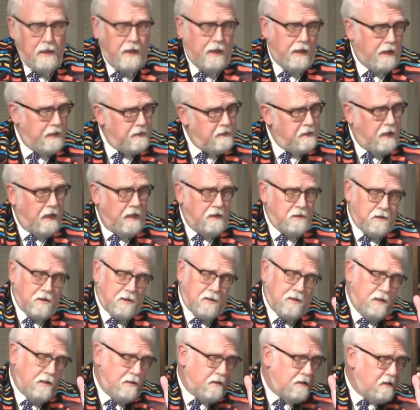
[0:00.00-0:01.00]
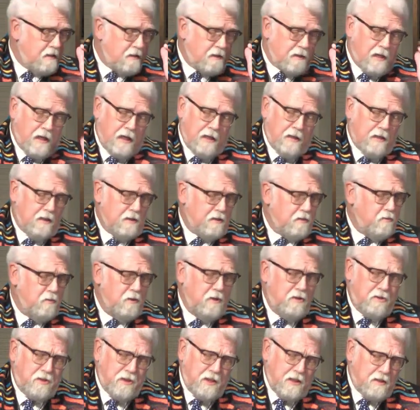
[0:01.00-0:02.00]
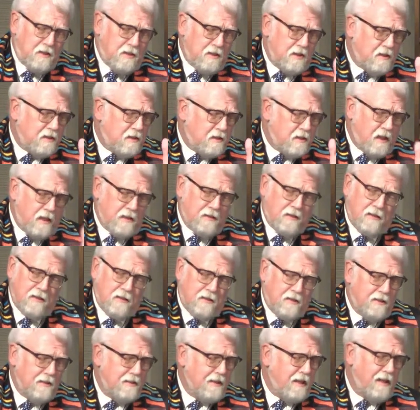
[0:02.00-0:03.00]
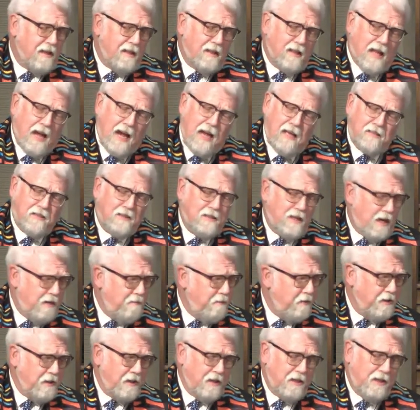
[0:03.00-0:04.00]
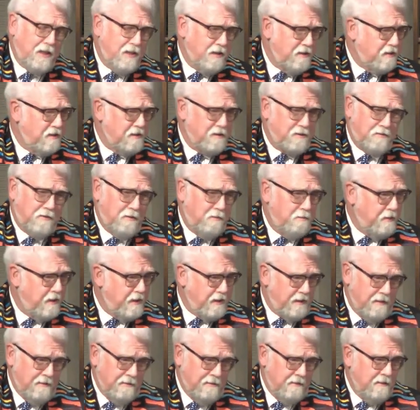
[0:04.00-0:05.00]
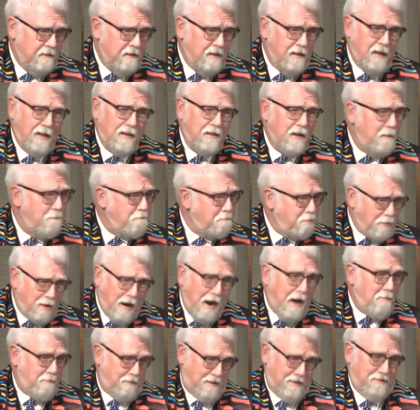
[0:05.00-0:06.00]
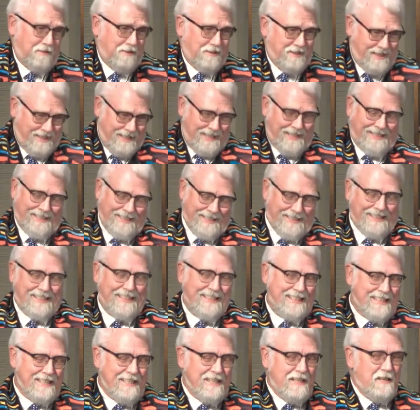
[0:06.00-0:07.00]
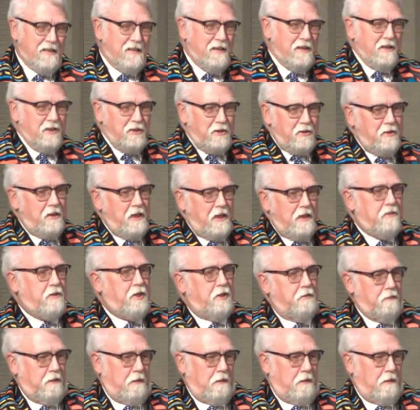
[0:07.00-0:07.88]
And I just need to say this. When Jesus says this, is the last time you're going to hear this from me, I promise. You need to